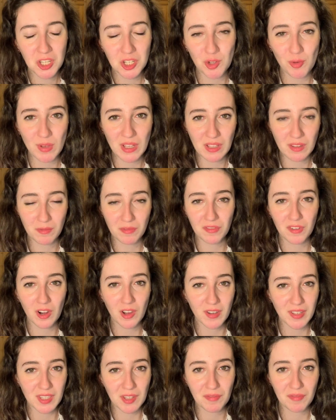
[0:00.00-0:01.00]
doing
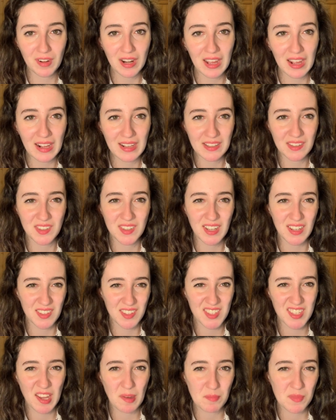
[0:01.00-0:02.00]
Flying the Flag and
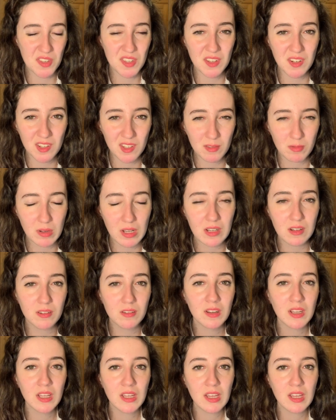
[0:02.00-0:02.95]
Daz Sampson as well.